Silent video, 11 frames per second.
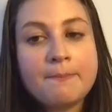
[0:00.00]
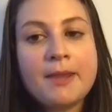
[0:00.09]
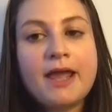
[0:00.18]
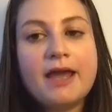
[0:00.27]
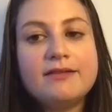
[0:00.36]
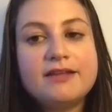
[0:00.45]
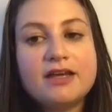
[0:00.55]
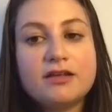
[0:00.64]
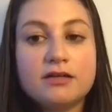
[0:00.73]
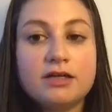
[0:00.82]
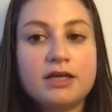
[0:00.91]
and
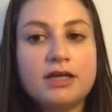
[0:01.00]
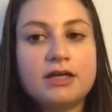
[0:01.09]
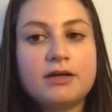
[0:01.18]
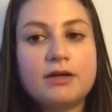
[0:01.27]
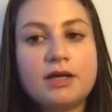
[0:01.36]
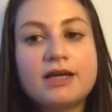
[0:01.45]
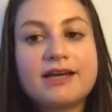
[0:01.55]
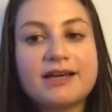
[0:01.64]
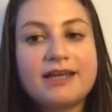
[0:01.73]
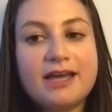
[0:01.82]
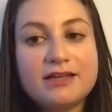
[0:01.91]
then
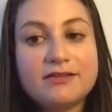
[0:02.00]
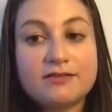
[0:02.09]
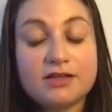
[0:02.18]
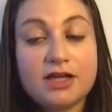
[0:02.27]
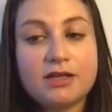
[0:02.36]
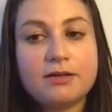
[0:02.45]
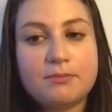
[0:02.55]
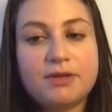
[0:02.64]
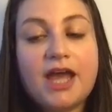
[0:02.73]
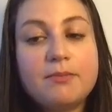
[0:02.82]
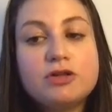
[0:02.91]
create and
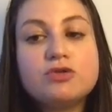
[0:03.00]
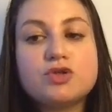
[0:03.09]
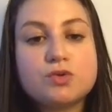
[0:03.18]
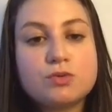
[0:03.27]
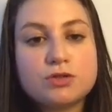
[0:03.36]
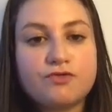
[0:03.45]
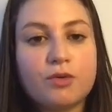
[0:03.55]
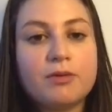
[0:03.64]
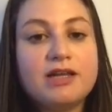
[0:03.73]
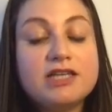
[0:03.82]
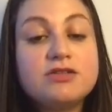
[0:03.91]
be able to choose from
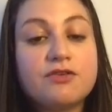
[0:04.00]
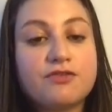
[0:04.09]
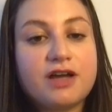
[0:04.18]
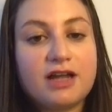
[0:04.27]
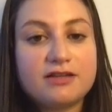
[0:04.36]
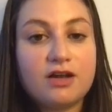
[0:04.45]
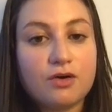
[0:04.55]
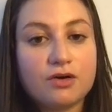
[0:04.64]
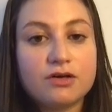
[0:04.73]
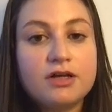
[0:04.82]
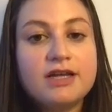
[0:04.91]
a list of
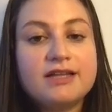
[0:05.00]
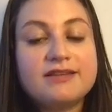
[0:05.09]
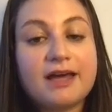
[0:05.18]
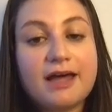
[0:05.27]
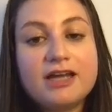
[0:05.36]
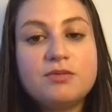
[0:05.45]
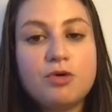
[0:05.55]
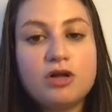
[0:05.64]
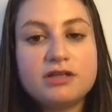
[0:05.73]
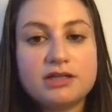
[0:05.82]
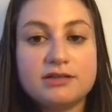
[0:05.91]
catalog the right
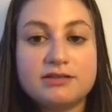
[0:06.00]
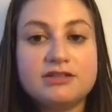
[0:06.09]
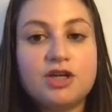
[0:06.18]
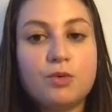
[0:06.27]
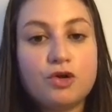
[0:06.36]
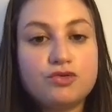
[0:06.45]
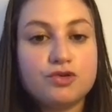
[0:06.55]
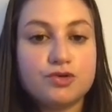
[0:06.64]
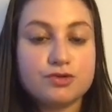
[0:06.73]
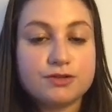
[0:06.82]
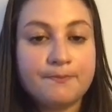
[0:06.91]
model that they want to
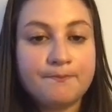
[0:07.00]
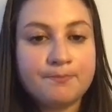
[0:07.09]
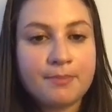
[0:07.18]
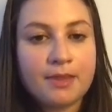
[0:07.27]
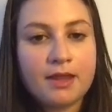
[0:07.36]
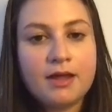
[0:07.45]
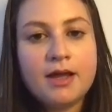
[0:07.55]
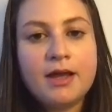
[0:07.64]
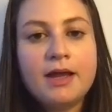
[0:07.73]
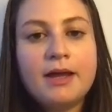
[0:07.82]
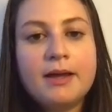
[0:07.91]
use.
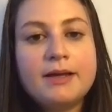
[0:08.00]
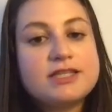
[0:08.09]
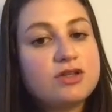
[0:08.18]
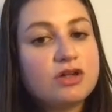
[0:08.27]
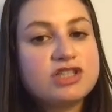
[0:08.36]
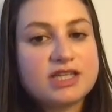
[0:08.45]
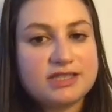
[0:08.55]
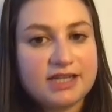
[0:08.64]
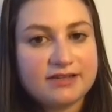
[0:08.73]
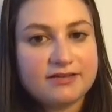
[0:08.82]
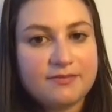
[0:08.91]
It's not just
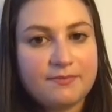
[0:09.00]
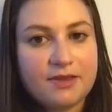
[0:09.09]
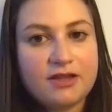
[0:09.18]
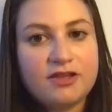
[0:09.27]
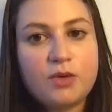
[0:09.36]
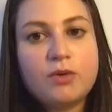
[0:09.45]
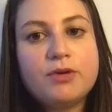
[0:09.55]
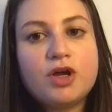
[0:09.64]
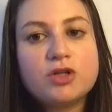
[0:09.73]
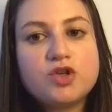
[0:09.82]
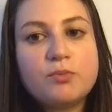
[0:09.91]
that. They will
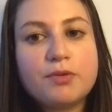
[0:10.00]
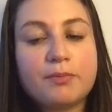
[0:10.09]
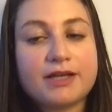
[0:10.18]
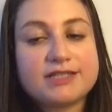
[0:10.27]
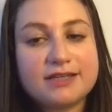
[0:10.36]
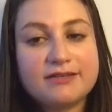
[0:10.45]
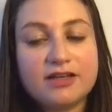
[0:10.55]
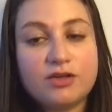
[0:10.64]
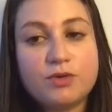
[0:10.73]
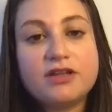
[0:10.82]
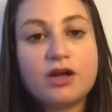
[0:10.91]
also be presented
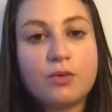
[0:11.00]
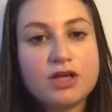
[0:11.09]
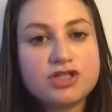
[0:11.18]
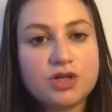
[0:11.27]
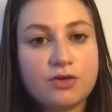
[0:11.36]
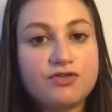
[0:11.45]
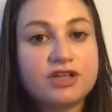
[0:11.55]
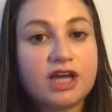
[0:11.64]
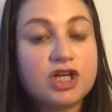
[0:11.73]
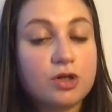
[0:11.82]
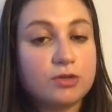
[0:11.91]
with the question of
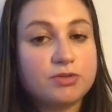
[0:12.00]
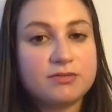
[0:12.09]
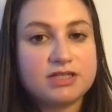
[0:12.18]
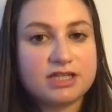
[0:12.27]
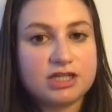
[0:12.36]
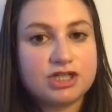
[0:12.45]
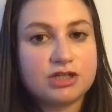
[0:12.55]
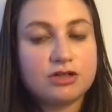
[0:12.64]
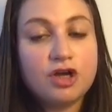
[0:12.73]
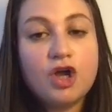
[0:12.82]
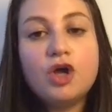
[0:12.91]
threshold optimization.
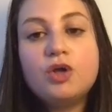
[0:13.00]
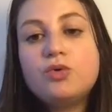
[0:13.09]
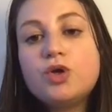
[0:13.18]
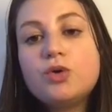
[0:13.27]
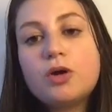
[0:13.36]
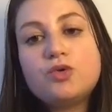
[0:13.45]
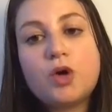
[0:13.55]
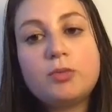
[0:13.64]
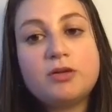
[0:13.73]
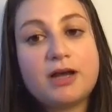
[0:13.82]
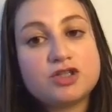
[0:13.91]
Do you want to
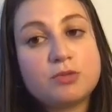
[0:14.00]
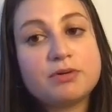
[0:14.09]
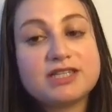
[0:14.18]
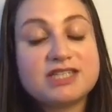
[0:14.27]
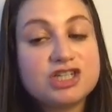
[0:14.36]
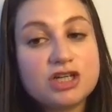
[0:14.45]
optimize on precision